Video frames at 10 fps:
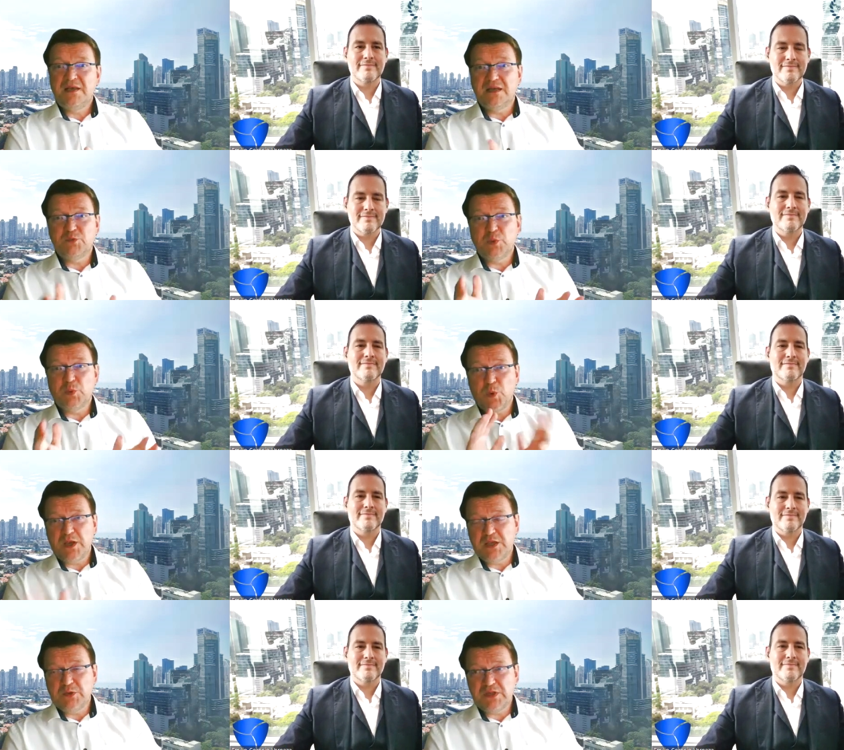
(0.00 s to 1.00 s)
Speaker 1: And when
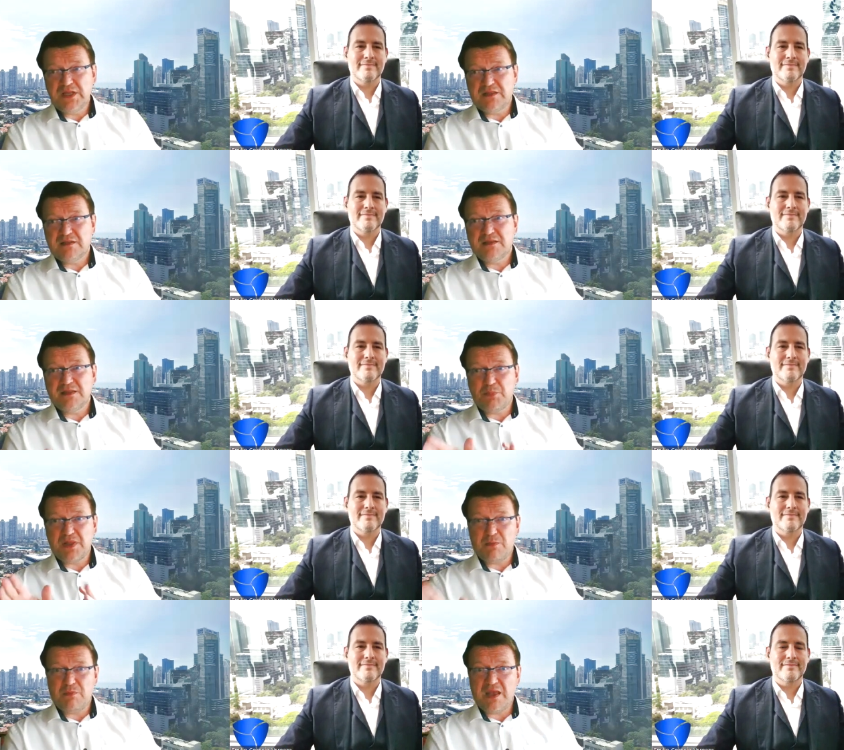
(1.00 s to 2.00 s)
working on it, the
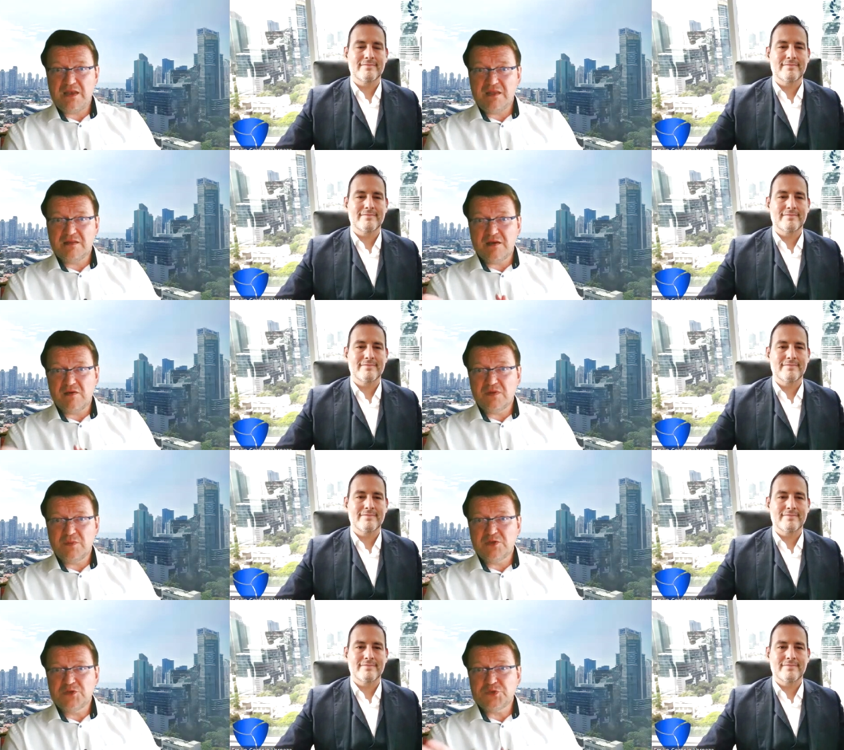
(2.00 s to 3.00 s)
Panamanian
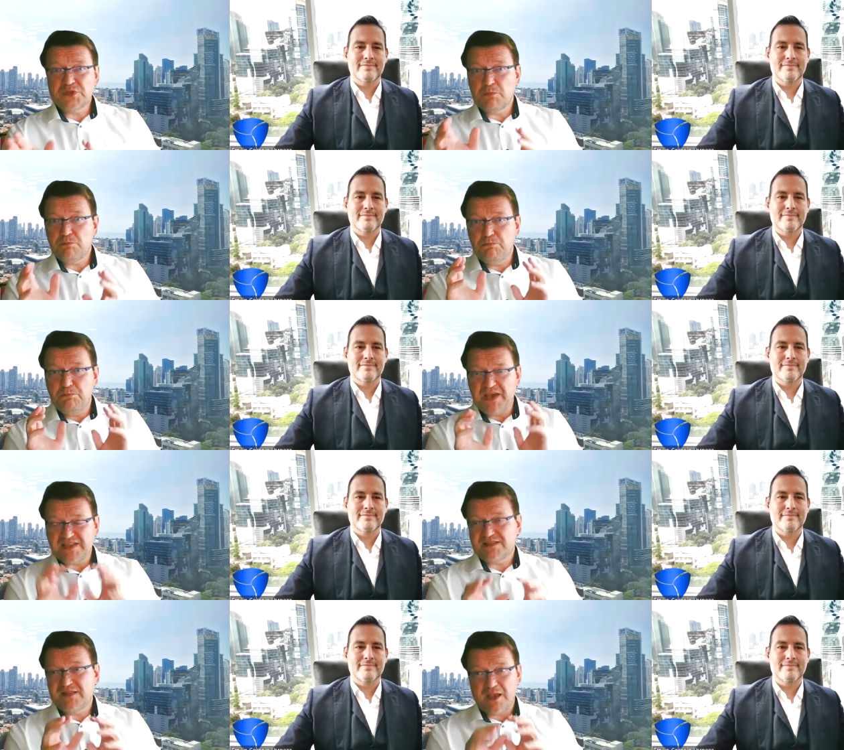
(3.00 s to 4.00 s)
government took the
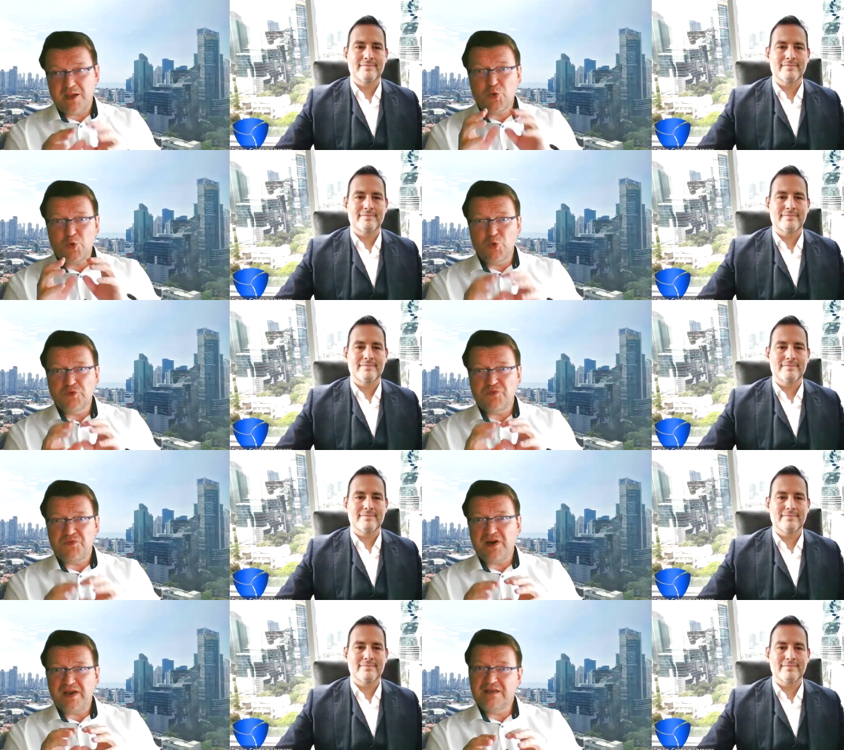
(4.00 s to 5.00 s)
best they could
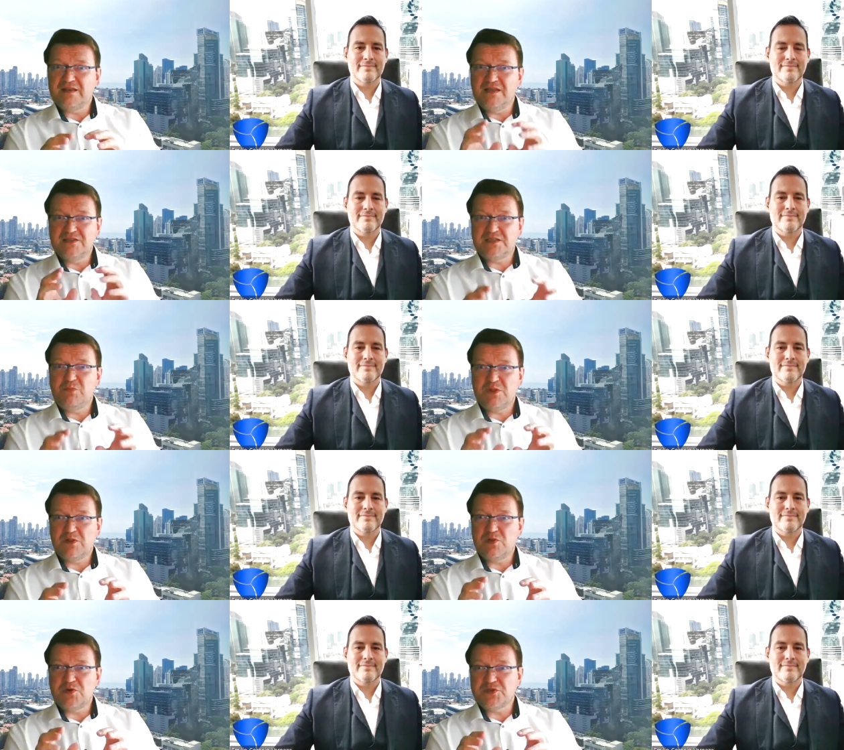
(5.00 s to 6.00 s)
find in
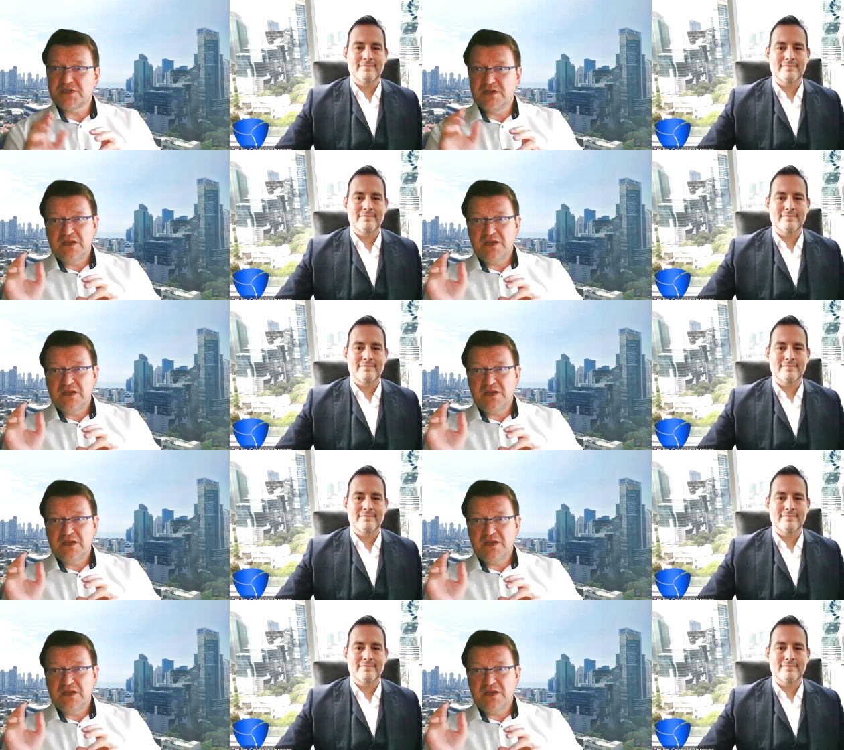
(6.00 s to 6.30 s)
similar laws